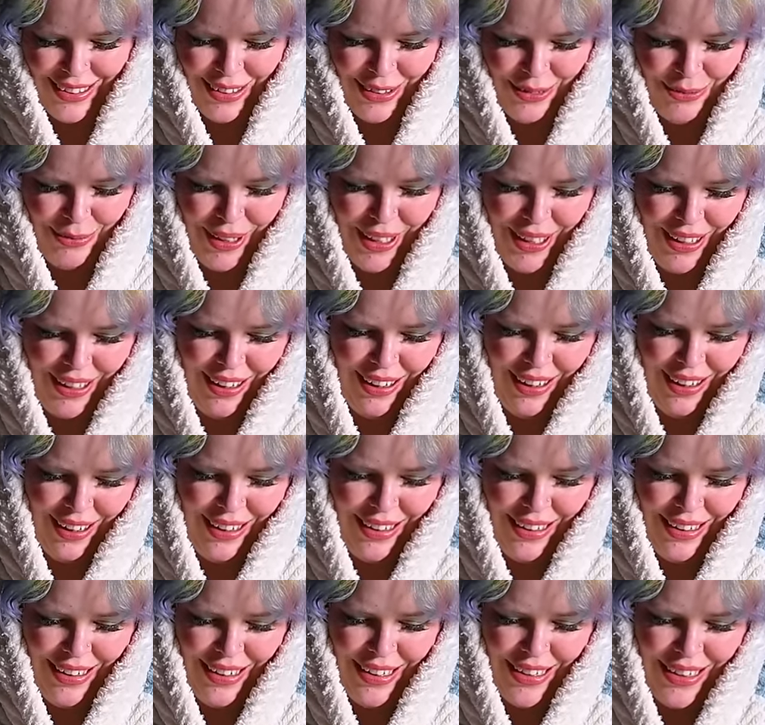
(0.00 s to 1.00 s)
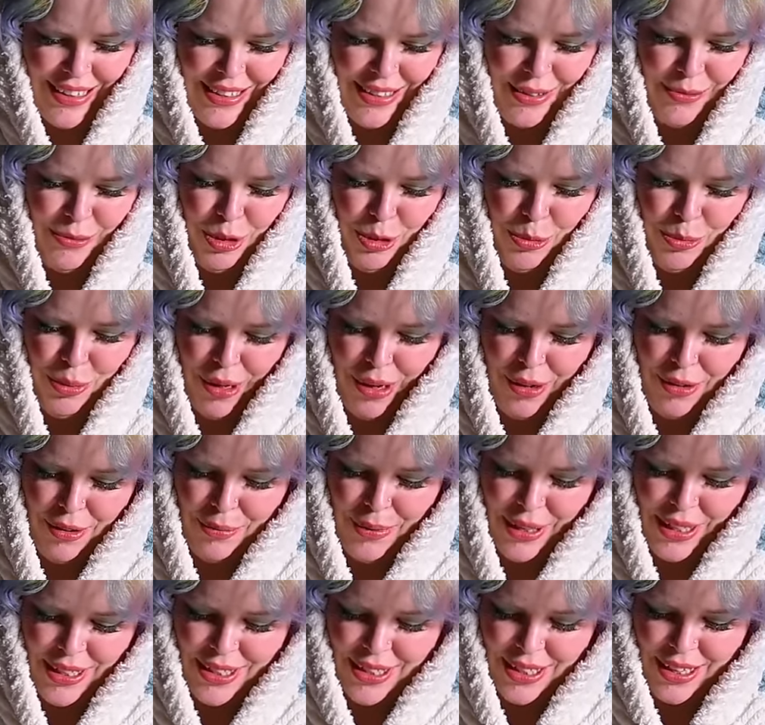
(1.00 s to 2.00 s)
Oh my gosh, I'm so proud of
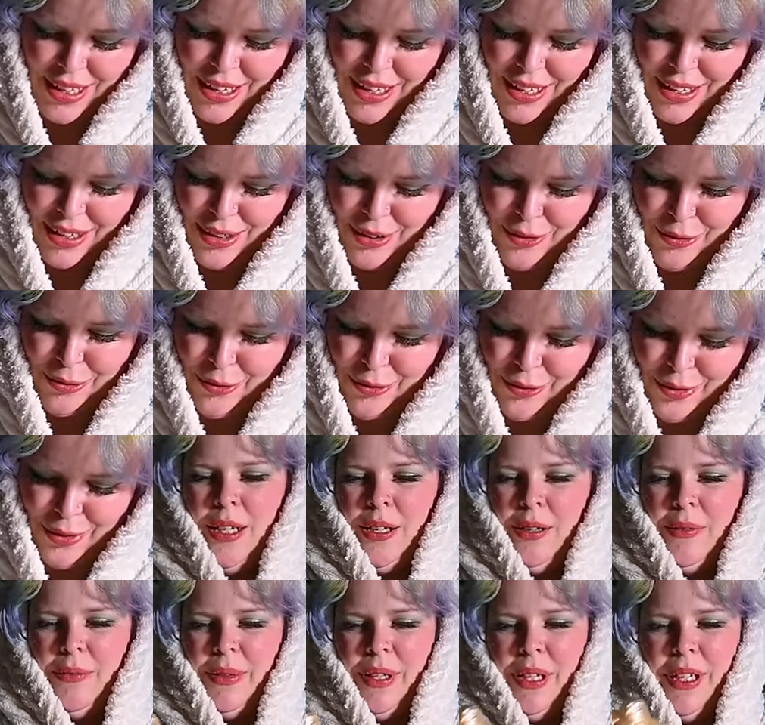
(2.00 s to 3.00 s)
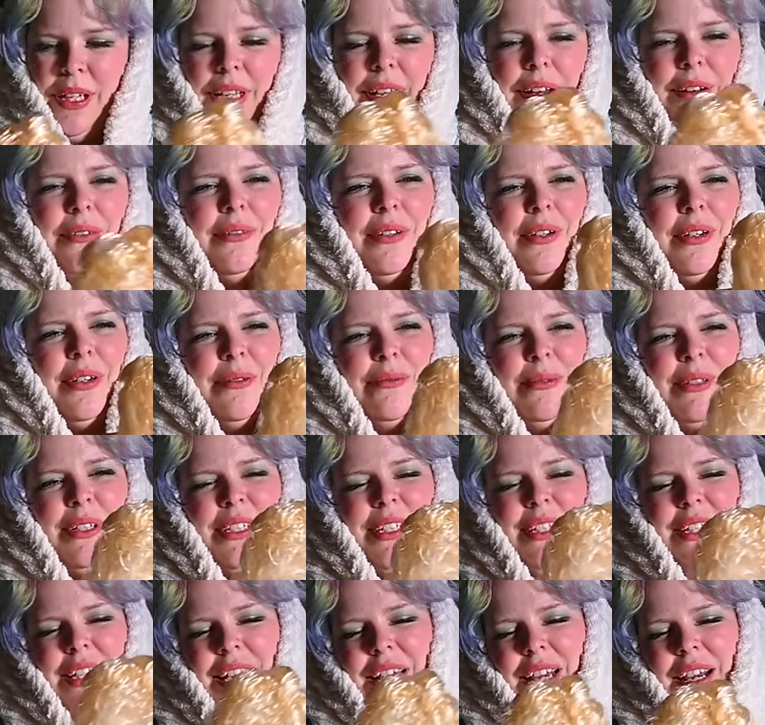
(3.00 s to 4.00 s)
myself. But yeah, we're
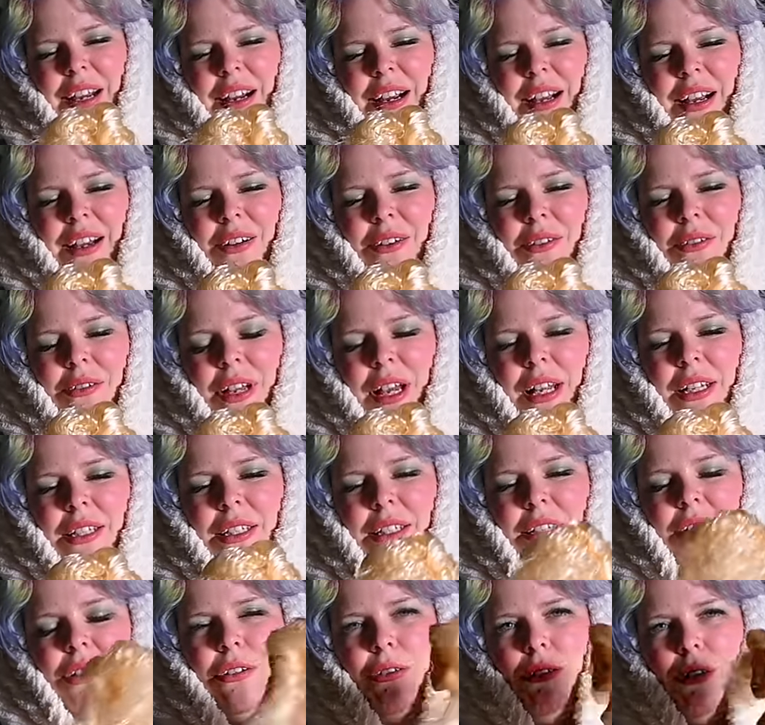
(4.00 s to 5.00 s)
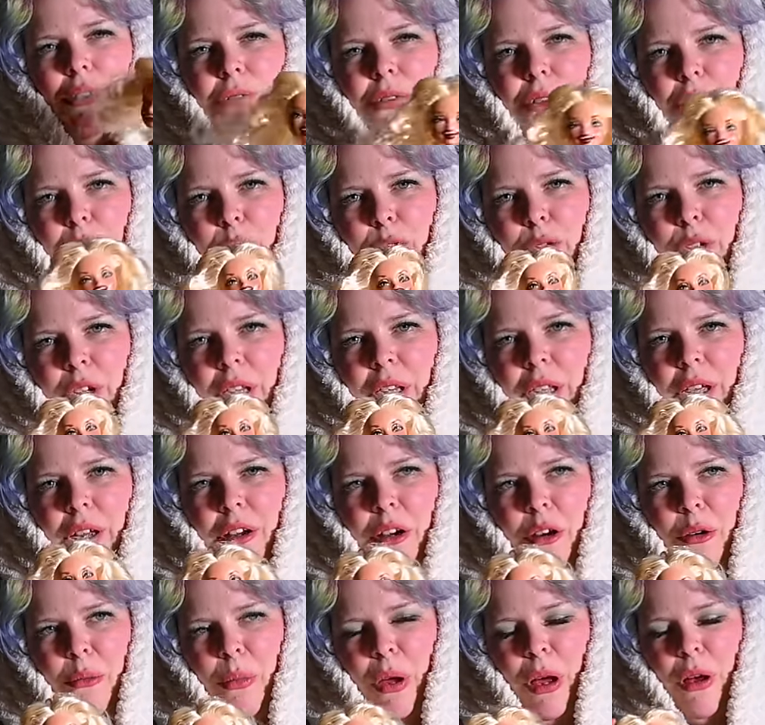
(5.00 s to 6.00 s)
almost there. I don't, I still don't know if I like
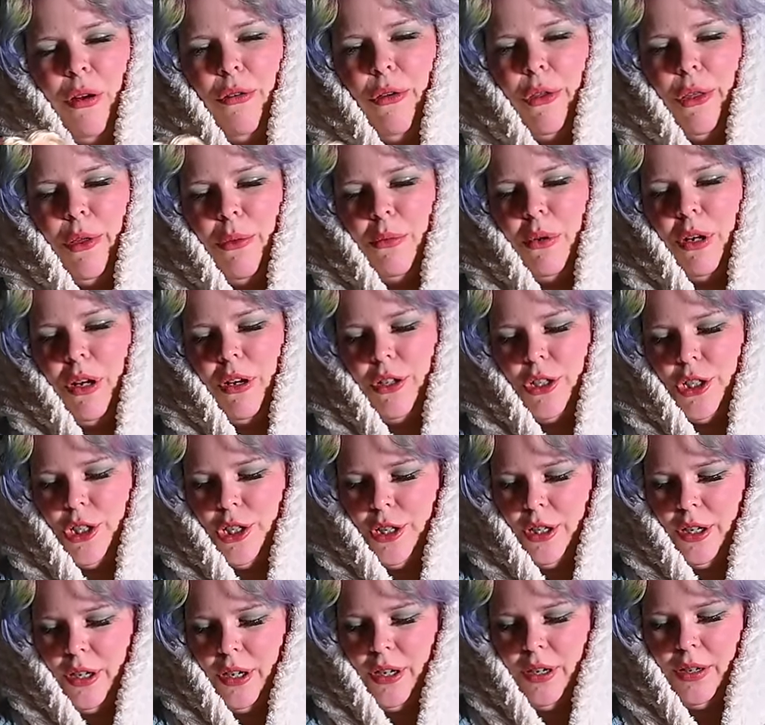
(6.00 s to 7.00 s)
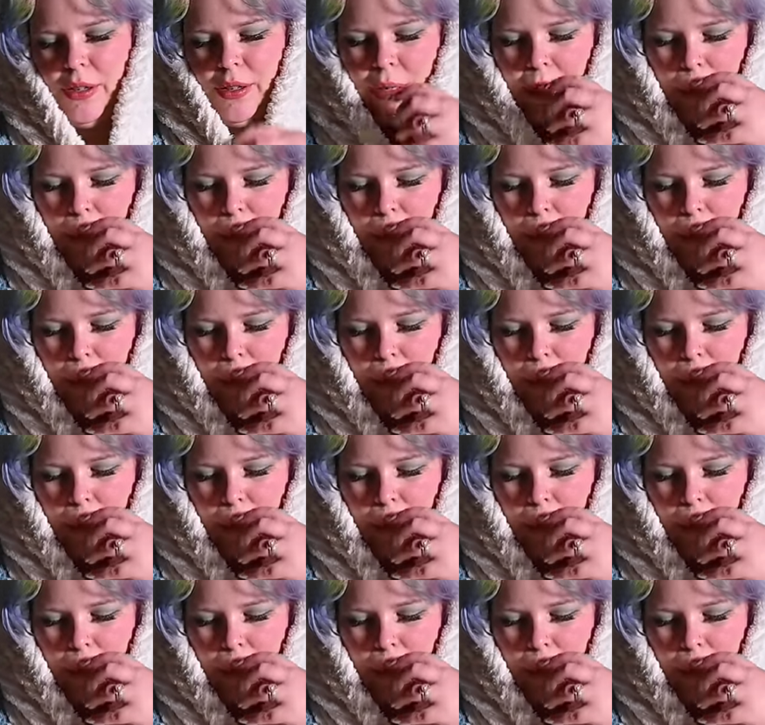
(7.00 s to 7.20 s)
her mouth, I'm not sure.